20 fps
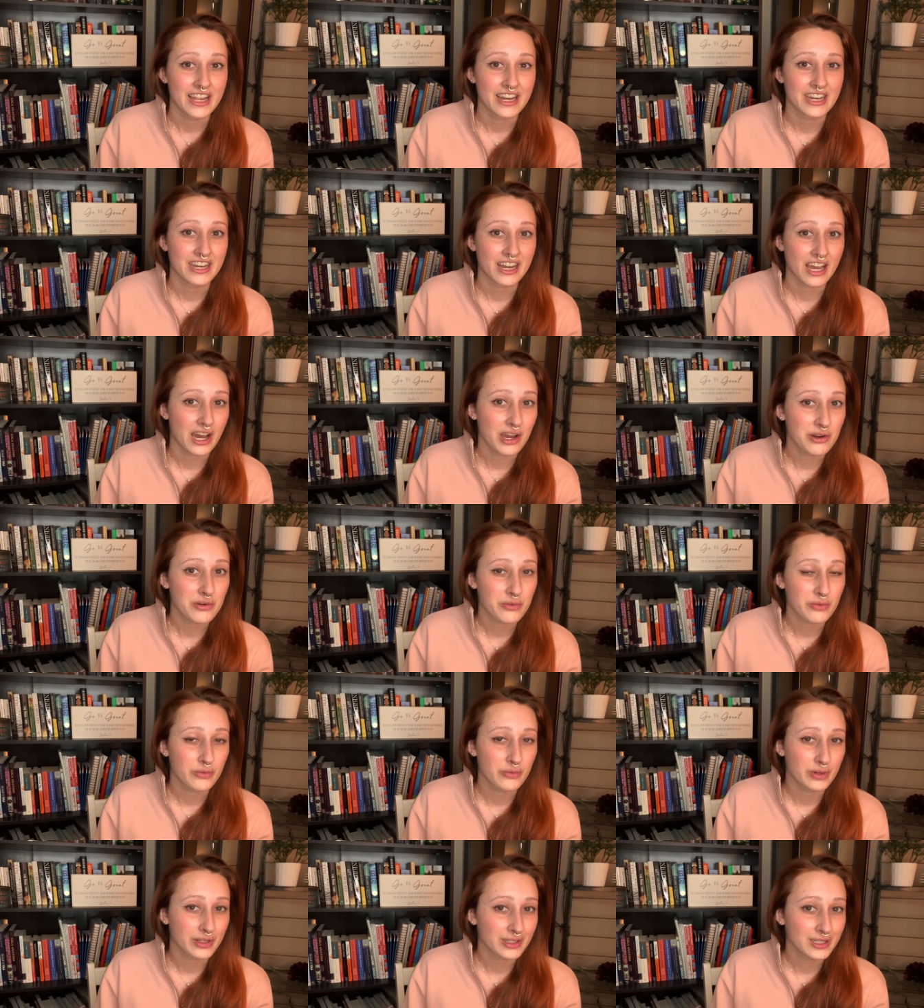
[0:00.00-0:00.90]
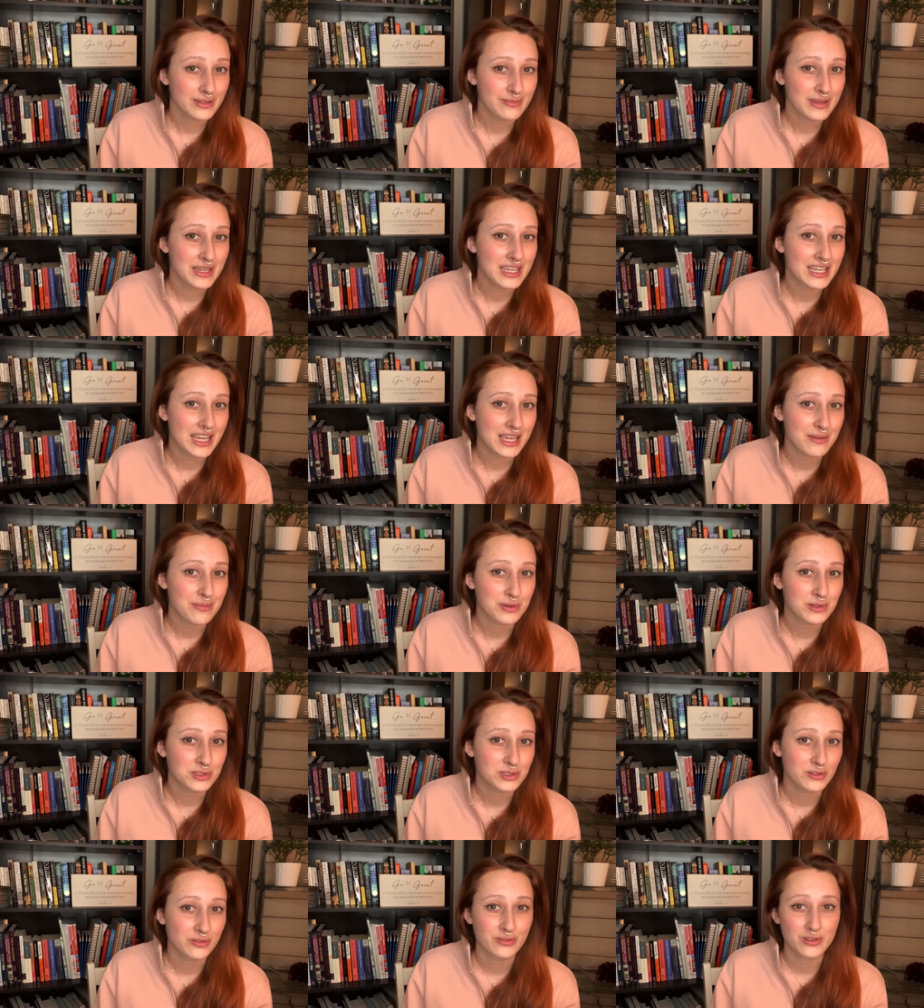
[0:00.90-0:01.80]
not really being able
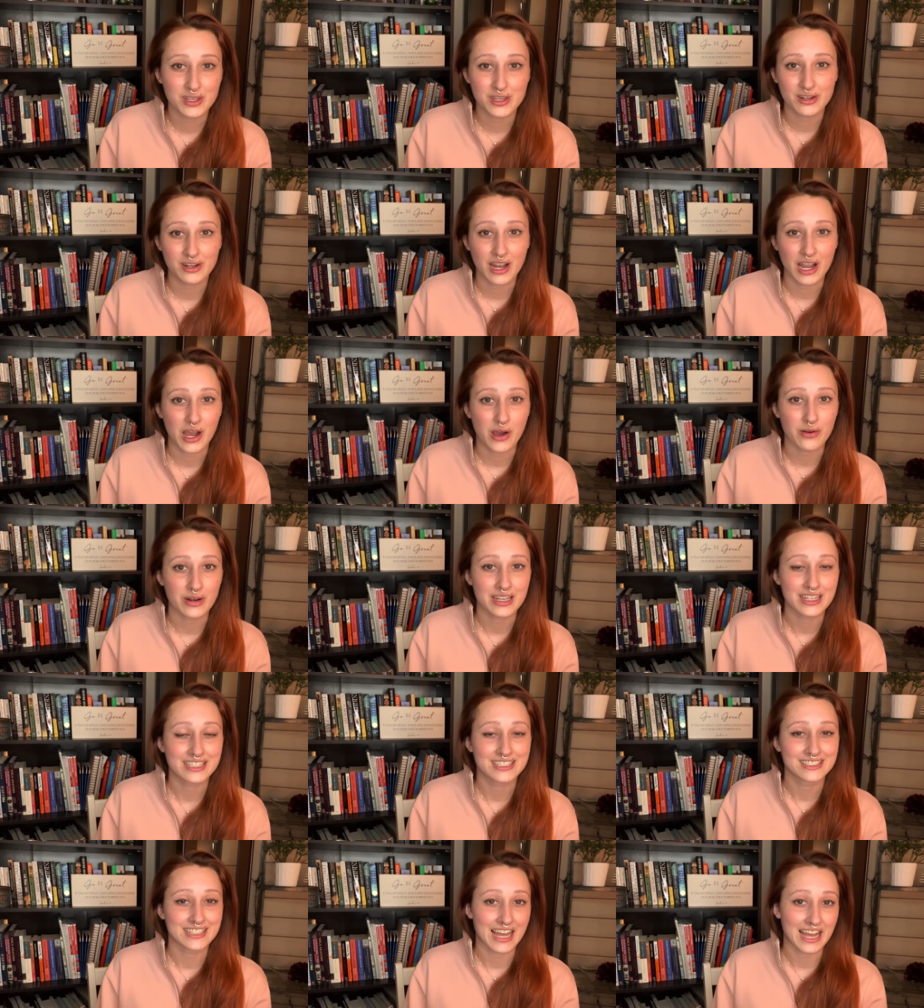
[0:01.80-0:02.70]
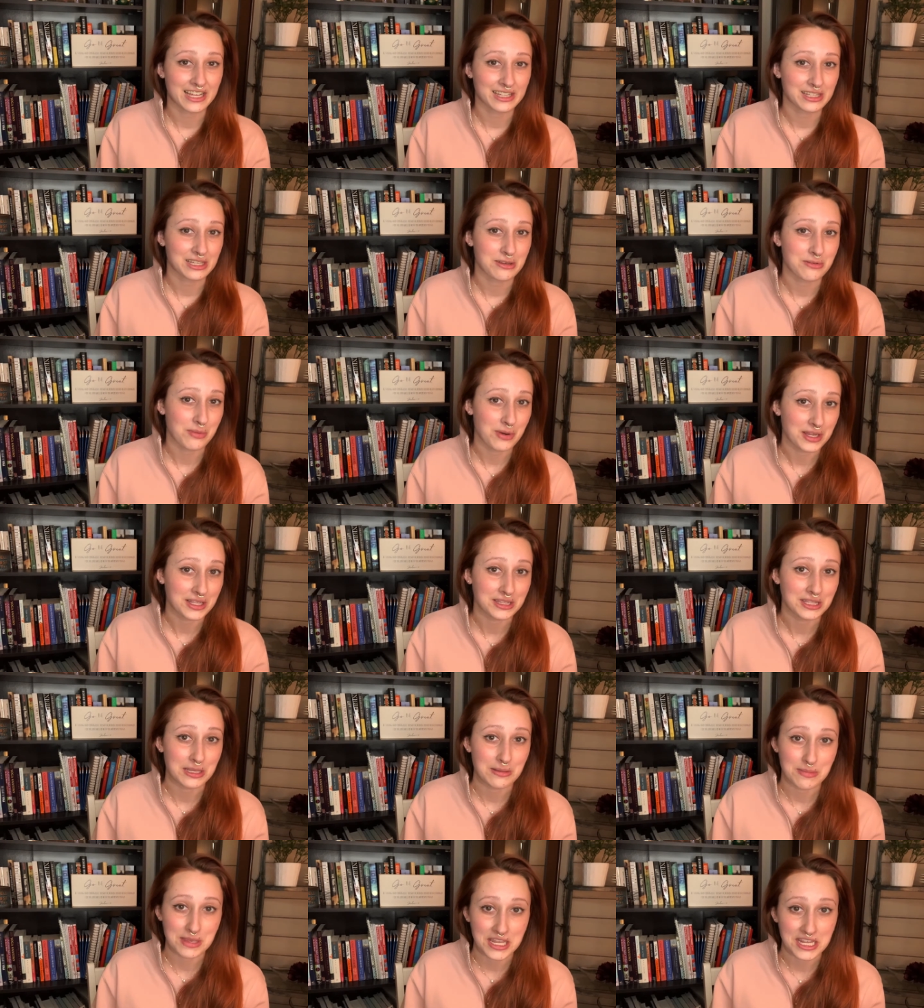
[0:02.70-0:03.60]
to figure out exactly what
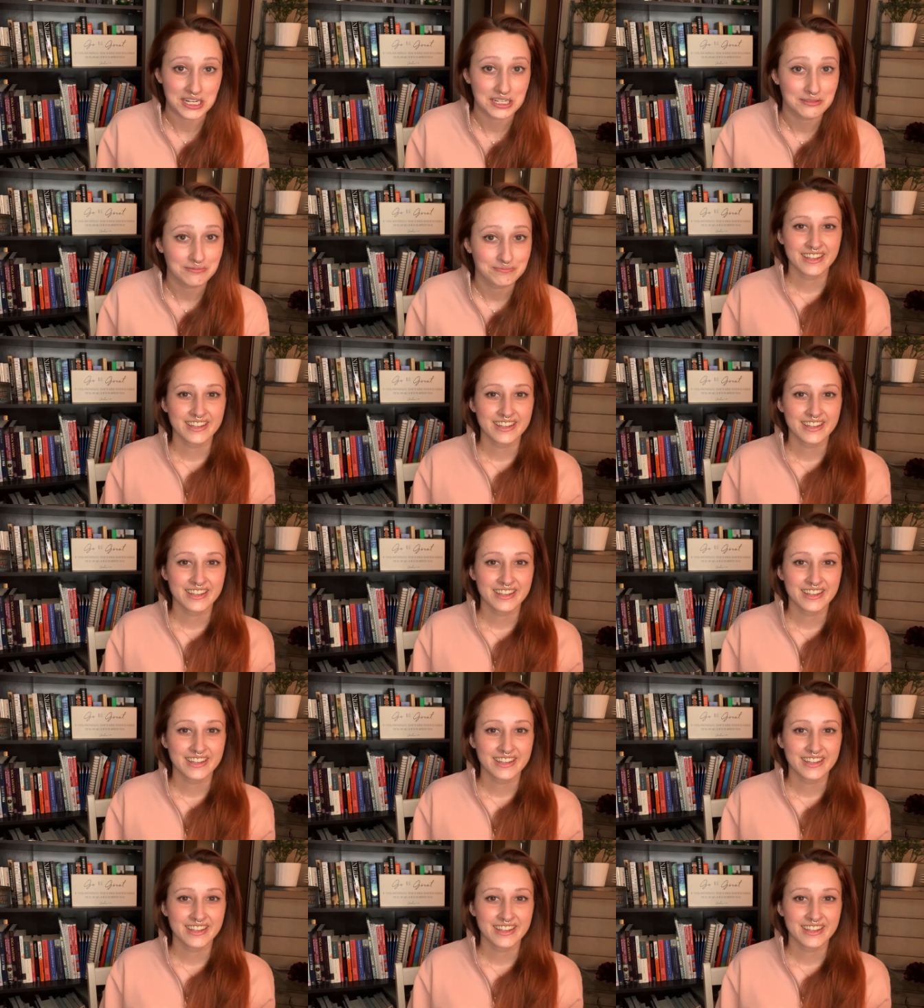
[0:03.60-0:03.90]
they mean.